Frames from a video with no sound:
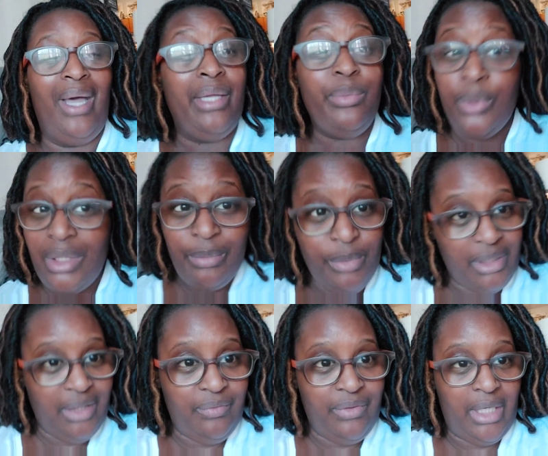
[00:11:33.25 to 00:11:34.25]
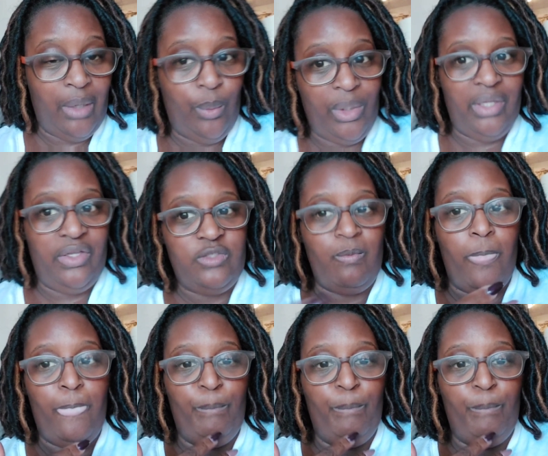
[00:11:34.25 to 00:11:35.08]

I really believed that I was,